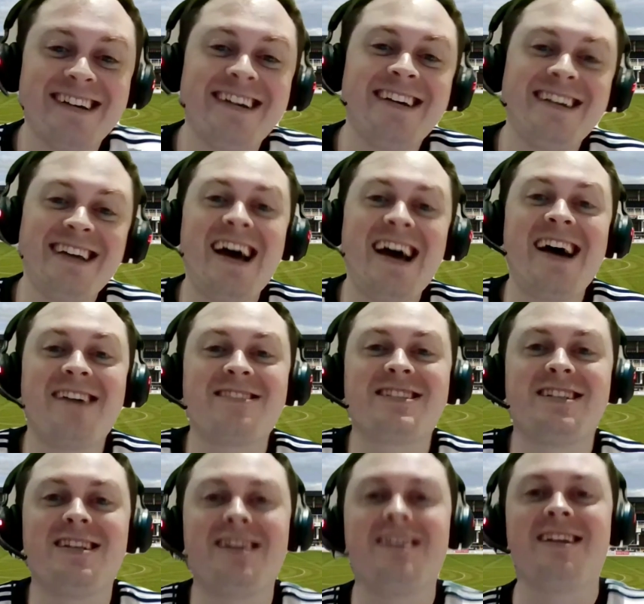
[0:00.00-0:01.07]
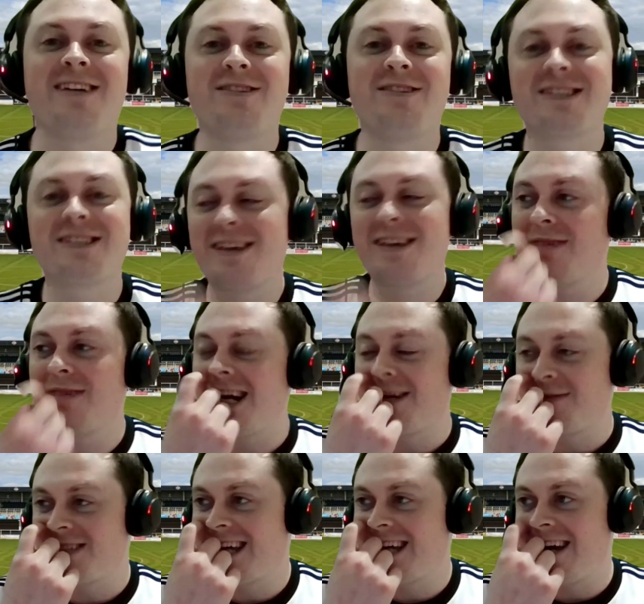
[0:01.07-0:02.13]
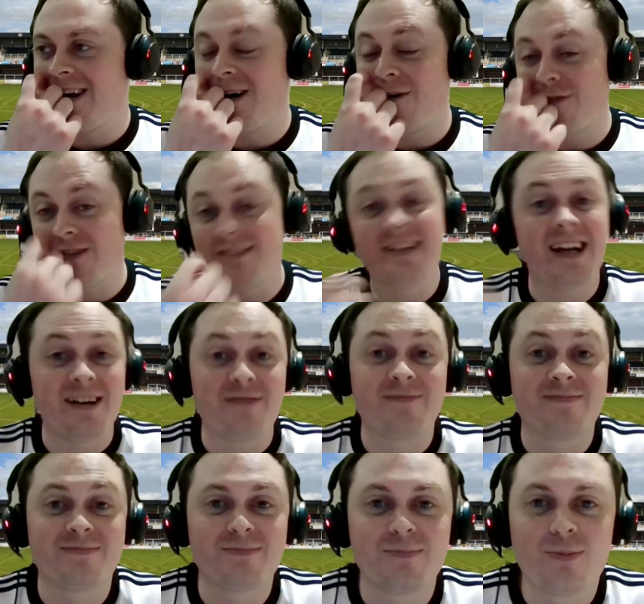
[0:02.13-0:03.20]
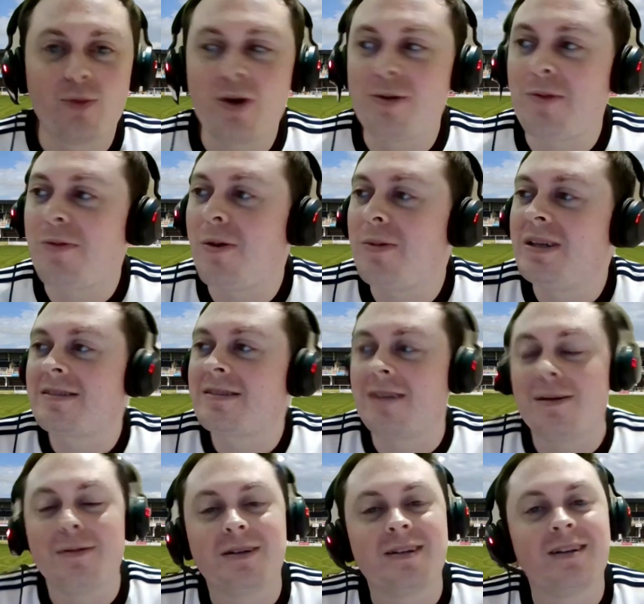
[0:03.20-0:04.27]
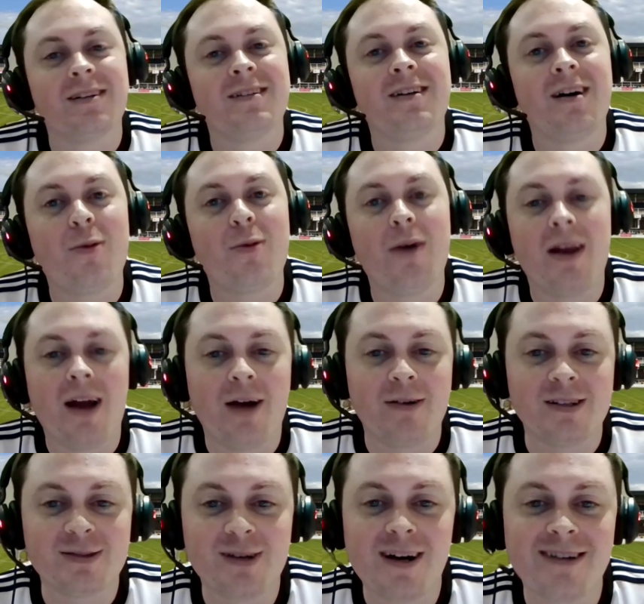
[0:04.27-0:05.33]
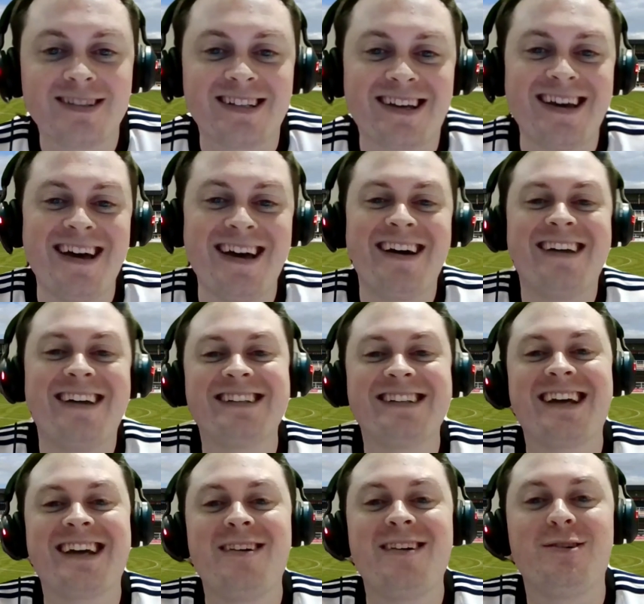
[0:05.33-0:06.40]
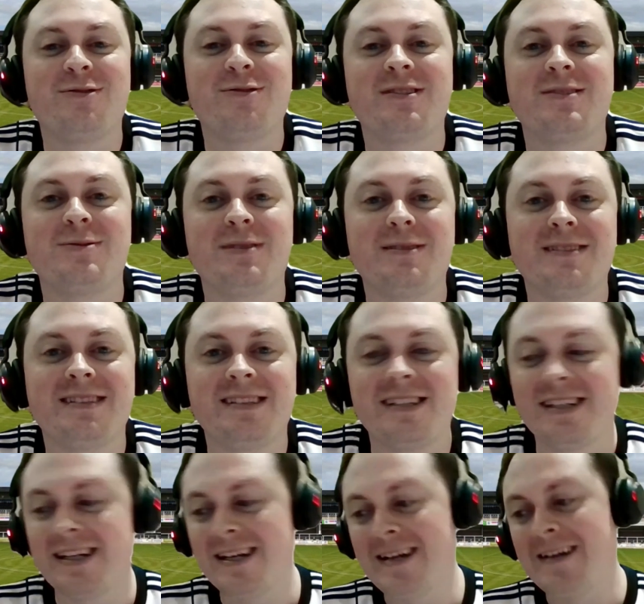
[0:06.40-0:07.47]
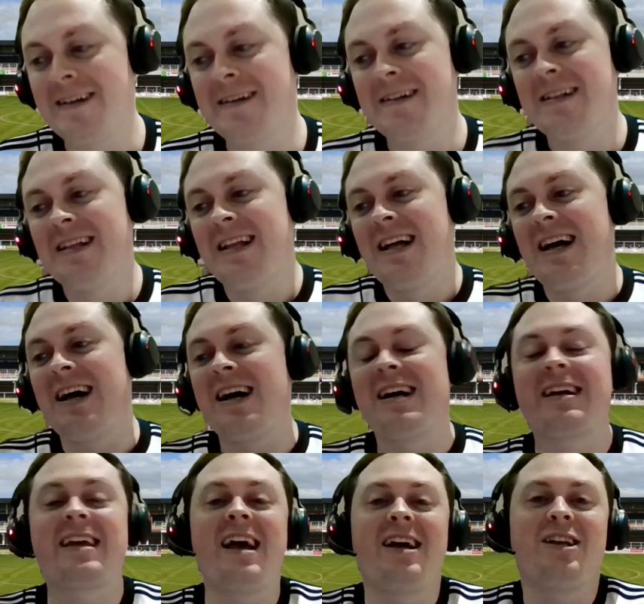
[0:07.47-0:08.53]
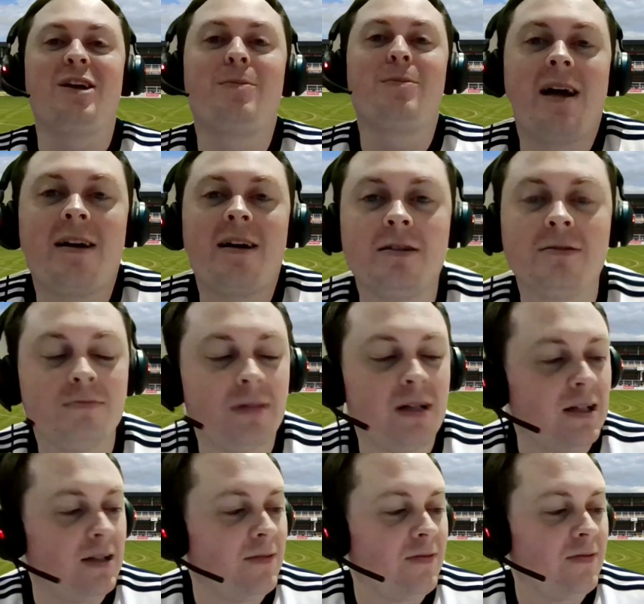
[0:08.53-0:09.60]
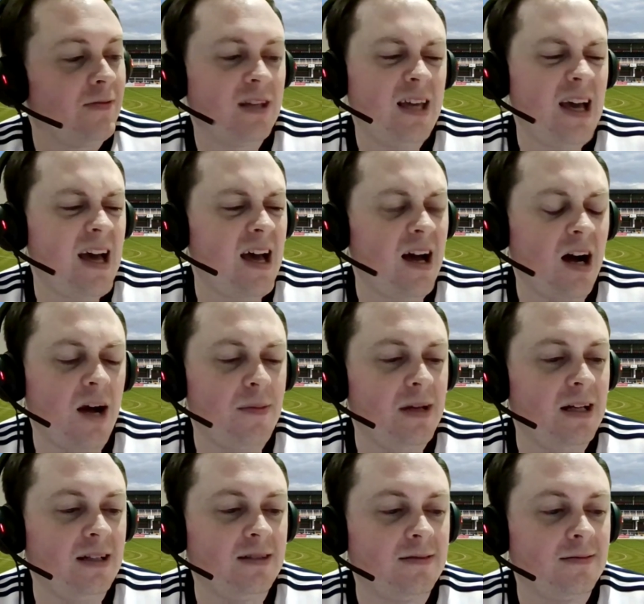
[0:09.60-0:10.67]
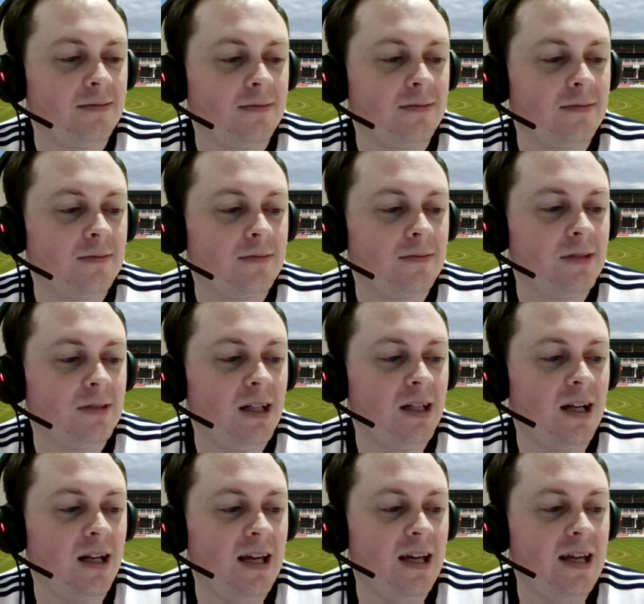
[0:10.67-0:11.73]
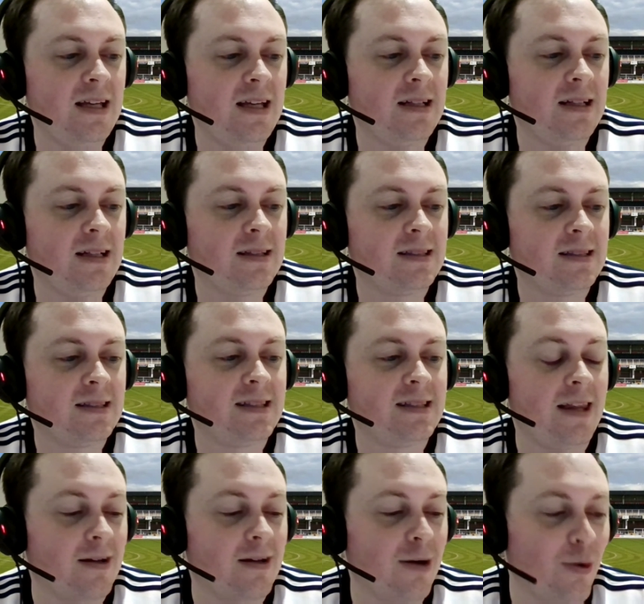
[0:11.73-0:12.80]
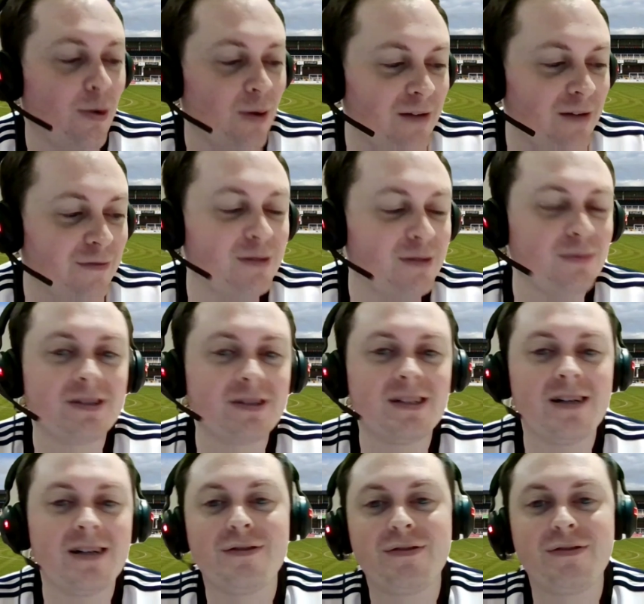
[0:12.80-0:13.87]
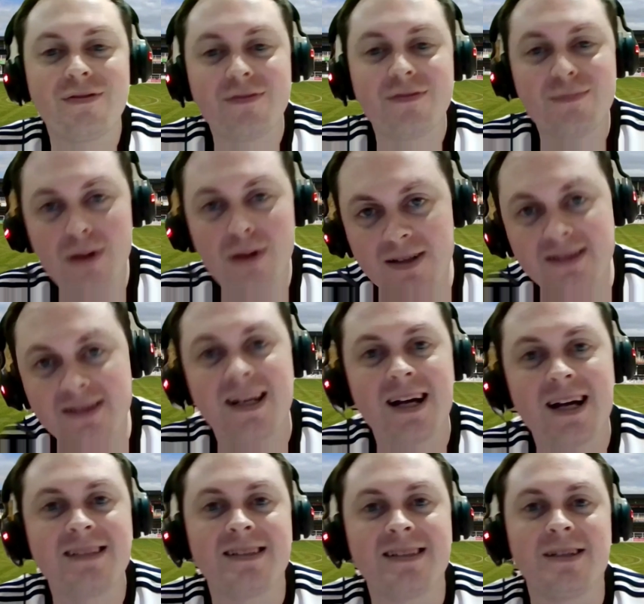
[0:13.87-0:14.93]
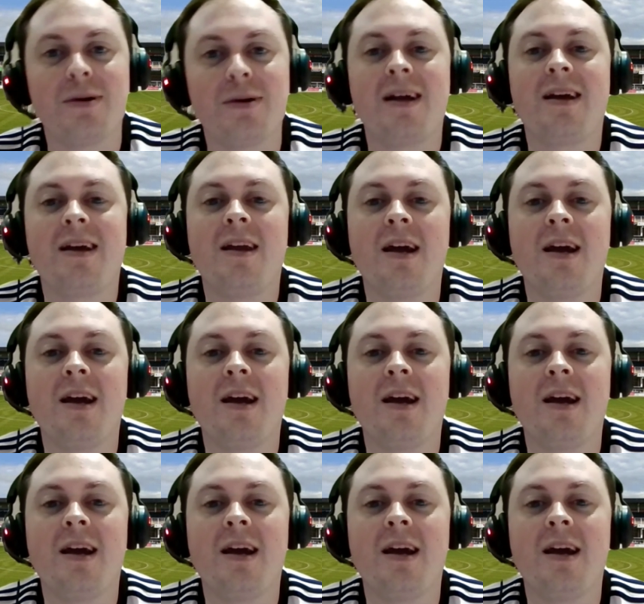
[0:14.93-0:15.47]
yeah, absolutely. You're screaming at him to get off, and yeah, we were probably screaming at Willow as well to get off because we wanted to get a new player on. But yeah, I mean, he set the goal up for himself, passed it out to the wing,